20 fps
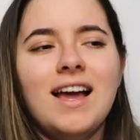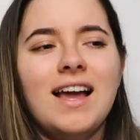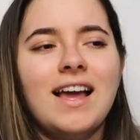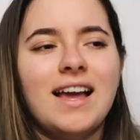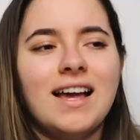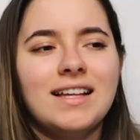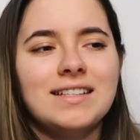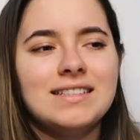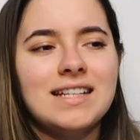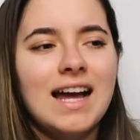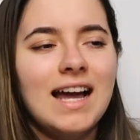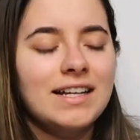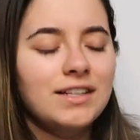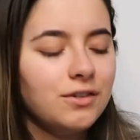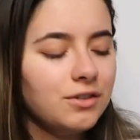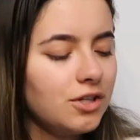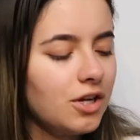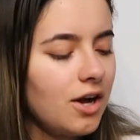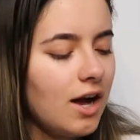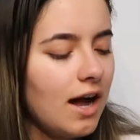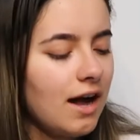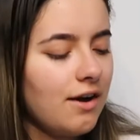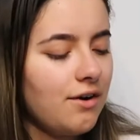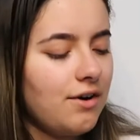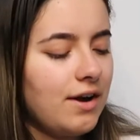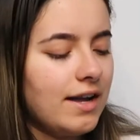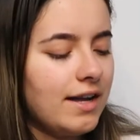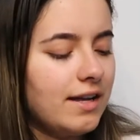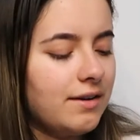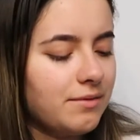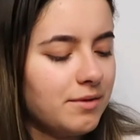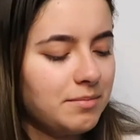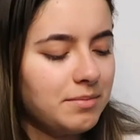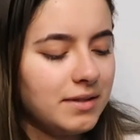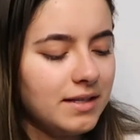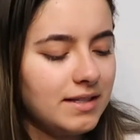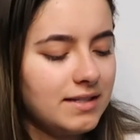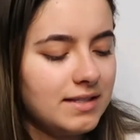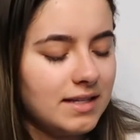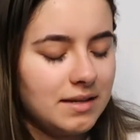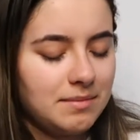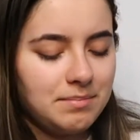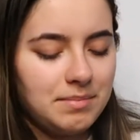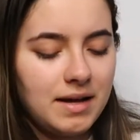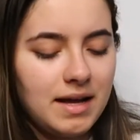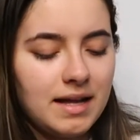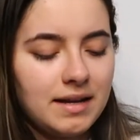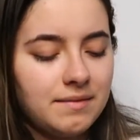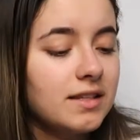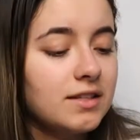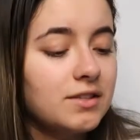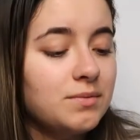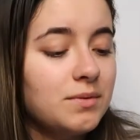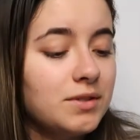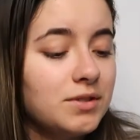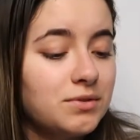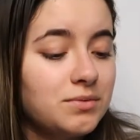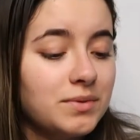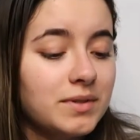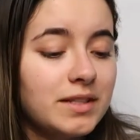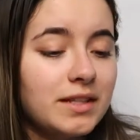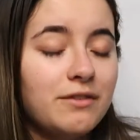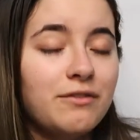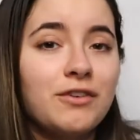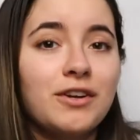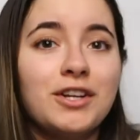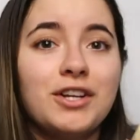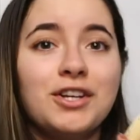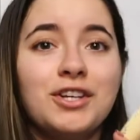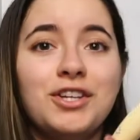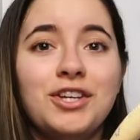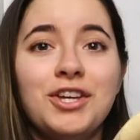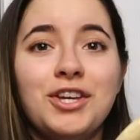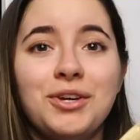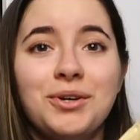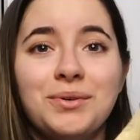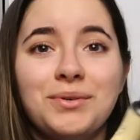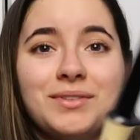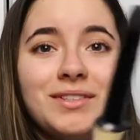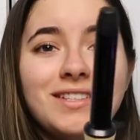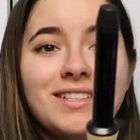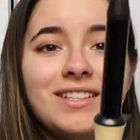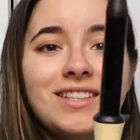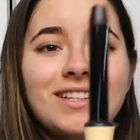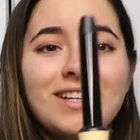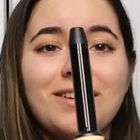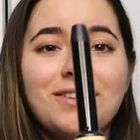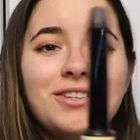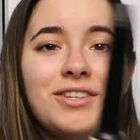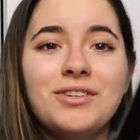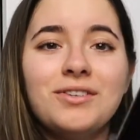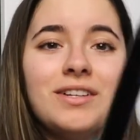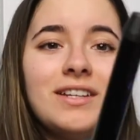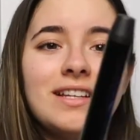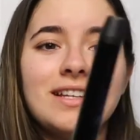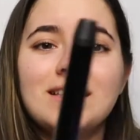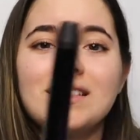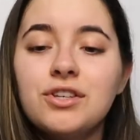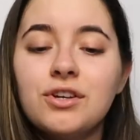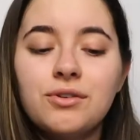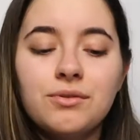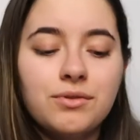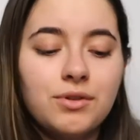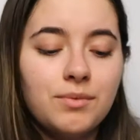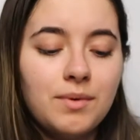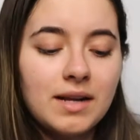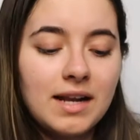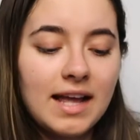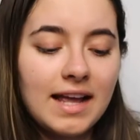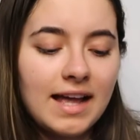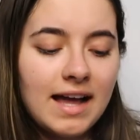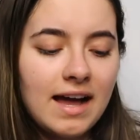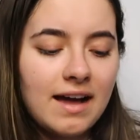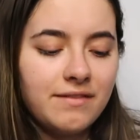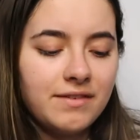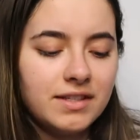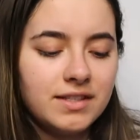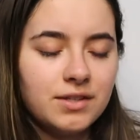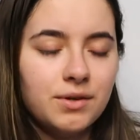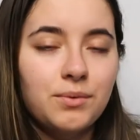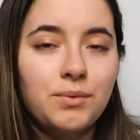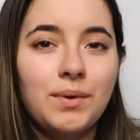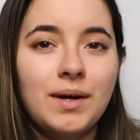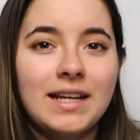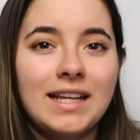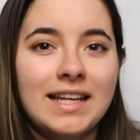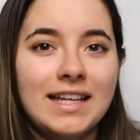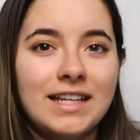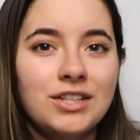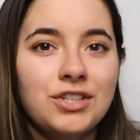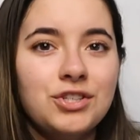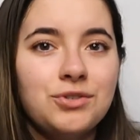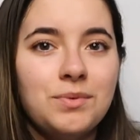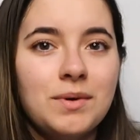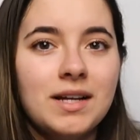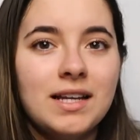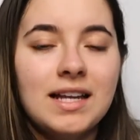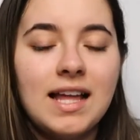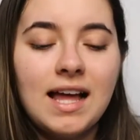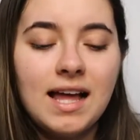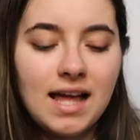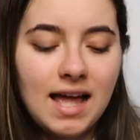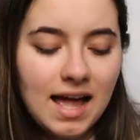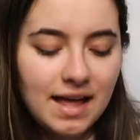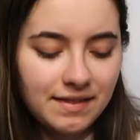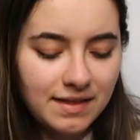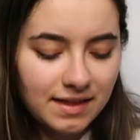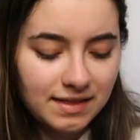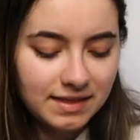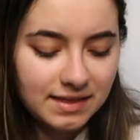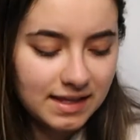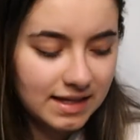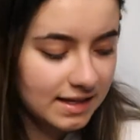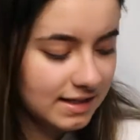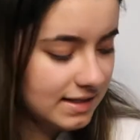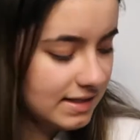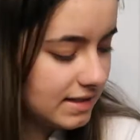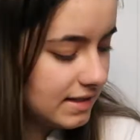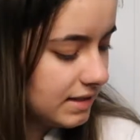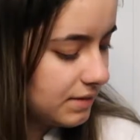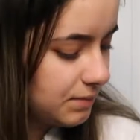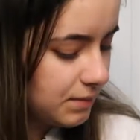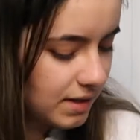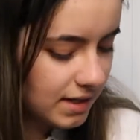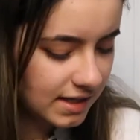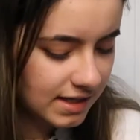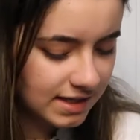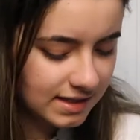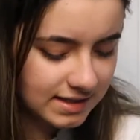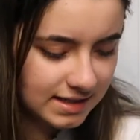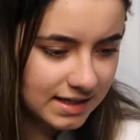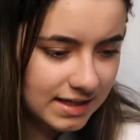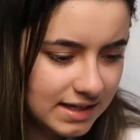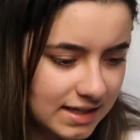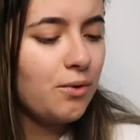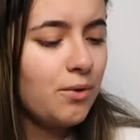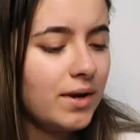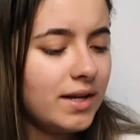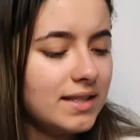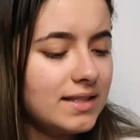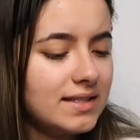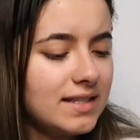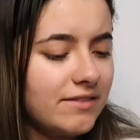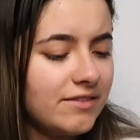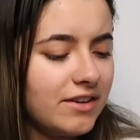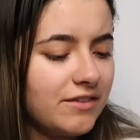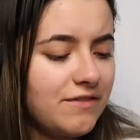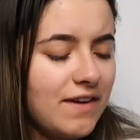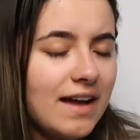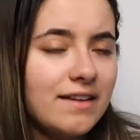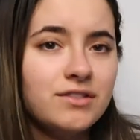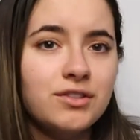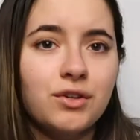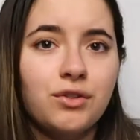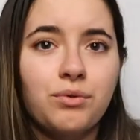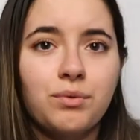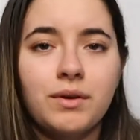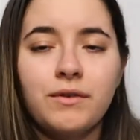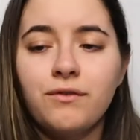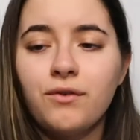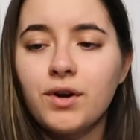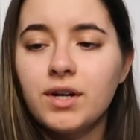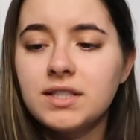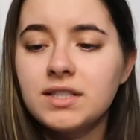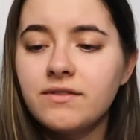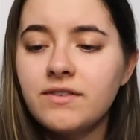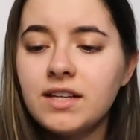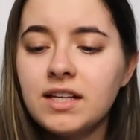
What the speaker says: And I don't know how I can replace it, but this one's really freaking cute. Look how cute it is. So the one I have is a 1-inch one, and then this one is a 0.75, so 3/4 of an